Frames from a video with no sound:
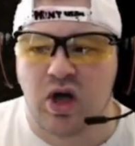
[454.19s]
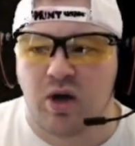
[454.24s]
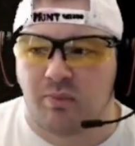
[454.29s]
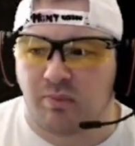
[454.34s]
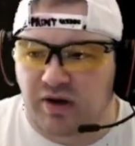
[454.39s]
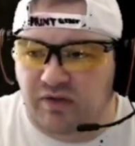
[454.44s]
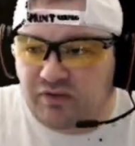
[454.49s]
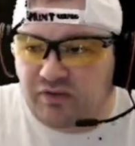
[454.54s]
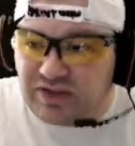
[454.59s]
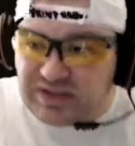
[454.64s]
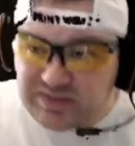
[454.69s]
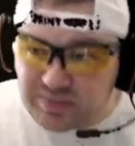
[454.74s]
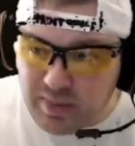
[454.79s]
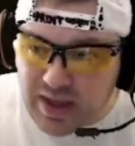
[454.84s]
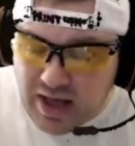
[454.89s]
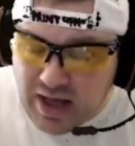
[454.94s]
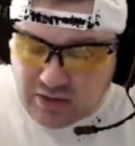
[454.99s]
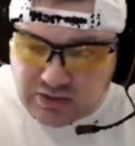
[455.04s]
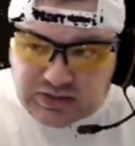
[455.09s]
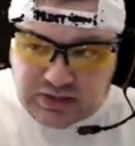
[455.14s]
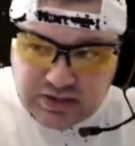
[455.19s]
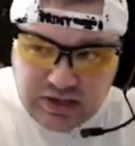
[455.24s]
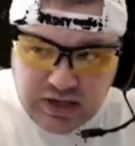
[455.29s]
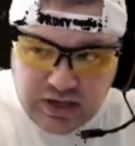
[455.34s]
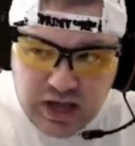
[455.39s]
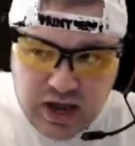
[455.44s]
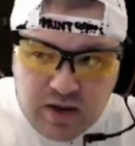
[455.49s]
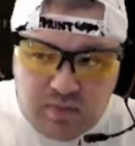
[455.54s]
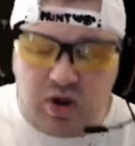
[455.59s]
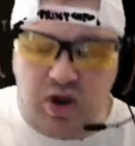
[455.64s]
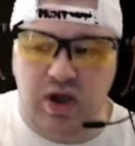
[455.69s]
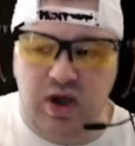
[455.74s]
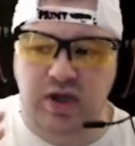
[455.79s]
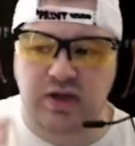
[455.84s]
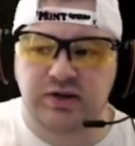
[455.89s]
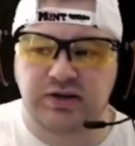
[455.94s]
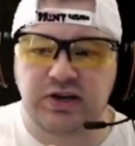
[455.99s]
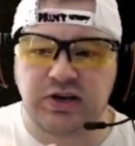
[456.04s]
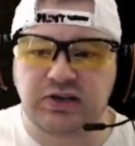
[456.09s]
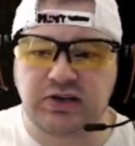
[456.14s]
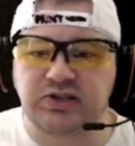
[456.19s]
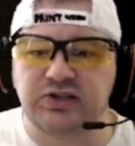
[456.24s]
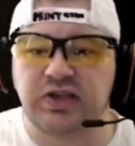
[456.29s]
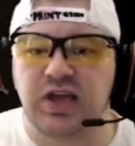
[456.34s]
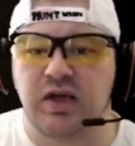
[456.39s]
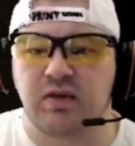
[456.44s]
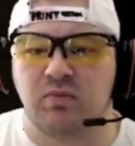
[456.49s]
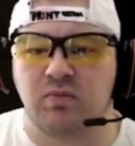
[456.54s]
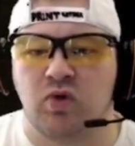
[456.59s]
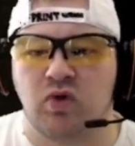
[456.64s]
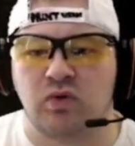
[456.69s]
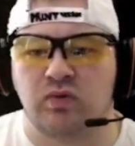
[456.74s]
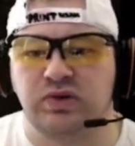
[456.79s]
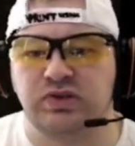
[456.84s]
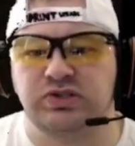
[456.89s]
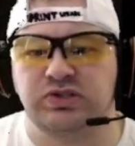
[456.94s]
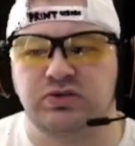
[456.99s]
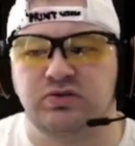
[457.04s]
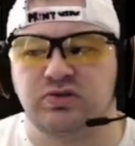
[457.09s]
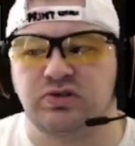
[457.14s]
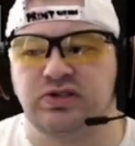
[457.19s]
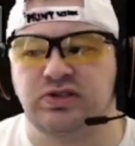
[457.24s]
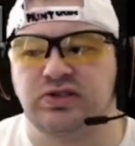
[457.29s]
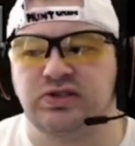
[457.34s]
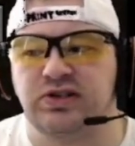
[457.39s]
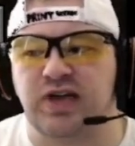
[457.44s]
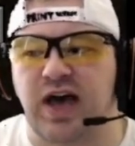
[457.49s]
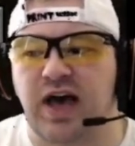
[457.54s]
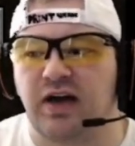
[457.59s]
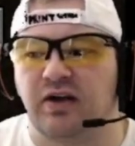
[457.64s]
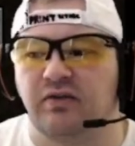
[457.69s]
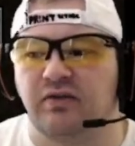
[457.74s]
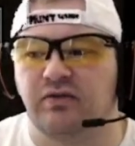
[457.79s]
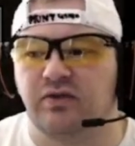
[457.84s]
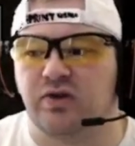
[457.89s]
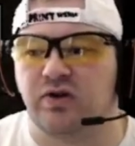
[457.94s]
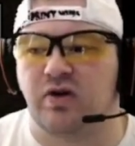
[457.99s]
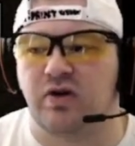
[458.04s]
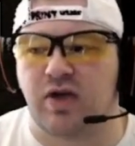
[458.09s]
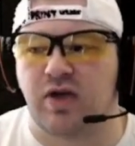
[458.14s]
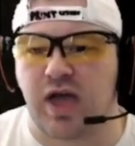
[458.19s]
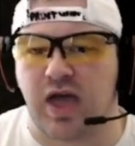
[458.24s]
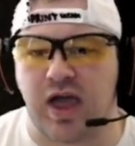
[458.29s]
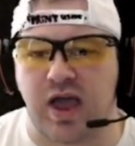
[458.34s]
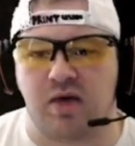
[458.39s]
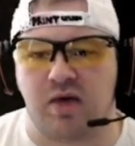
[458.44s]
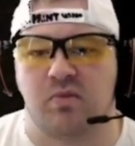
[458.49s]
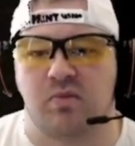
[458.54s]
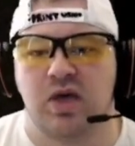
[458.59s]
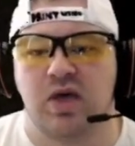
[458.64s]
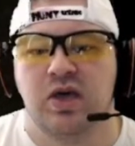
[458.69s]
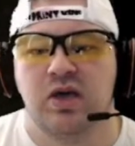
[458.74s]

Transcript: But if it's bouncing the camera, it does take more resources out of your game.